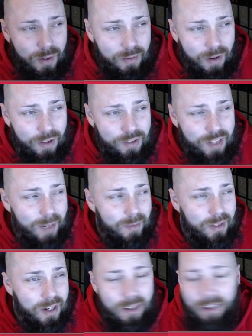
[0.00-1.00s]
far. James
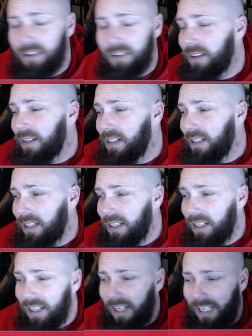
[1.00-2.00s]
Conner
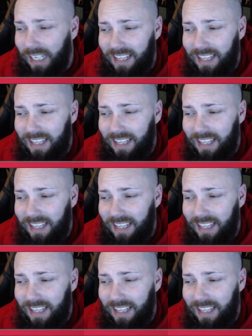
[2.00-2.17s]
I